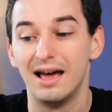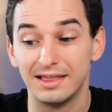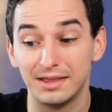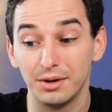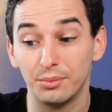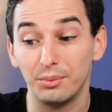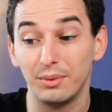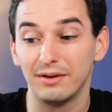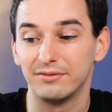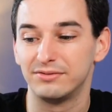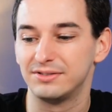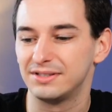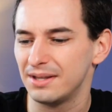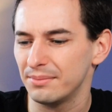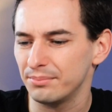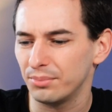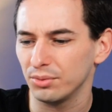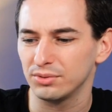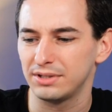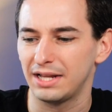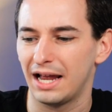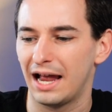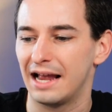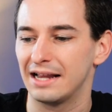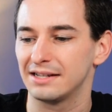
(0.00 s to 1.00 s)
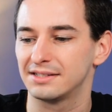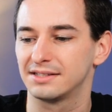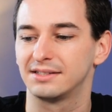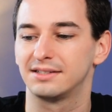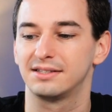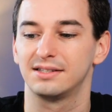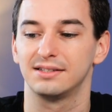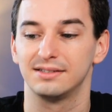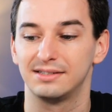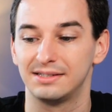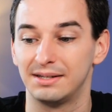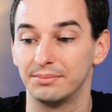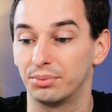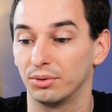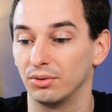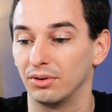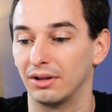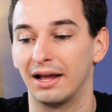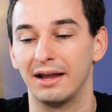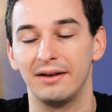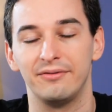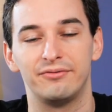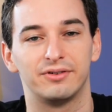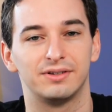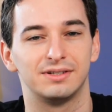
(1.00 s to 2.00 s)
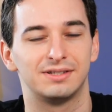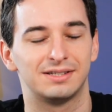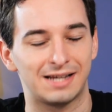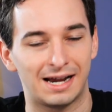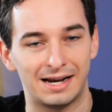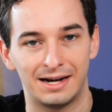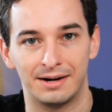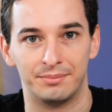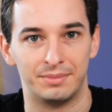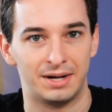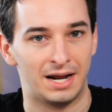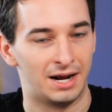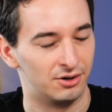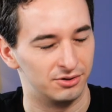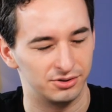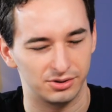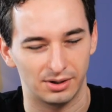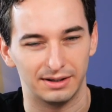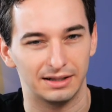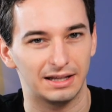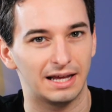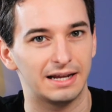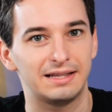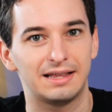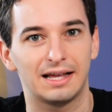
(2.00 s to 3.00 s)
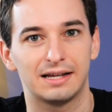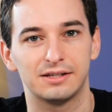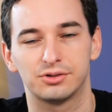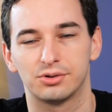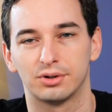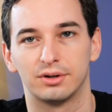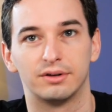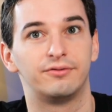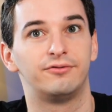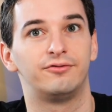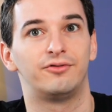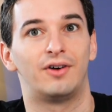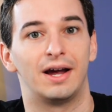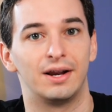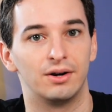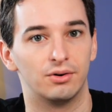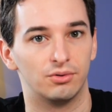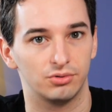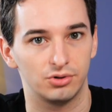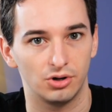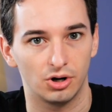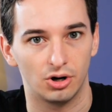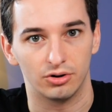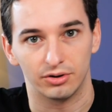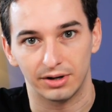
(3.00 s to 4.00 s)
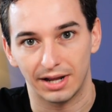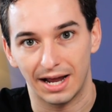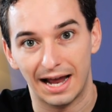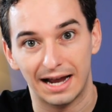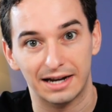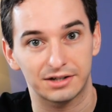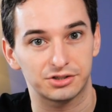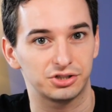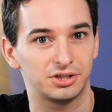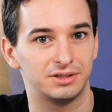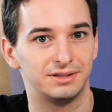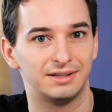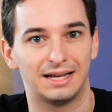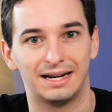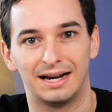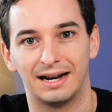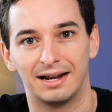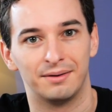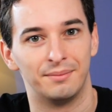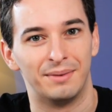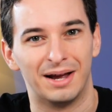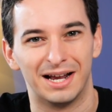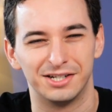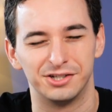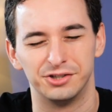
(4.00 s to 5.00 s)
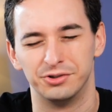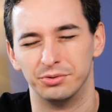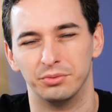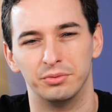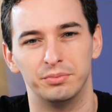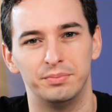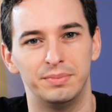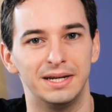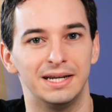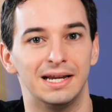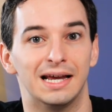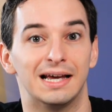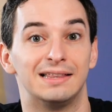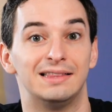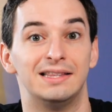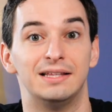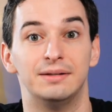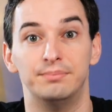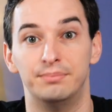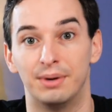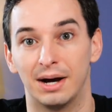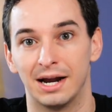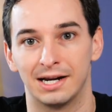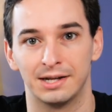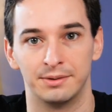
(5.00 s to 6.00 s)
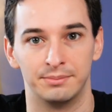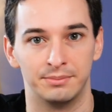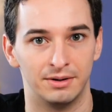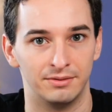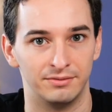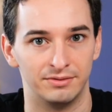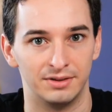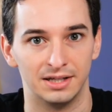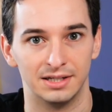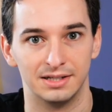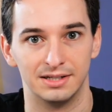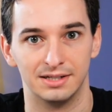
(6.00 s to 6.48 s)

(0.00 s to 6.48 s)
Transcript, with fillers: And then we have simple tasks, simple life, sign up now. So I like that sort of final call to action that I imagine would be at the bottom of the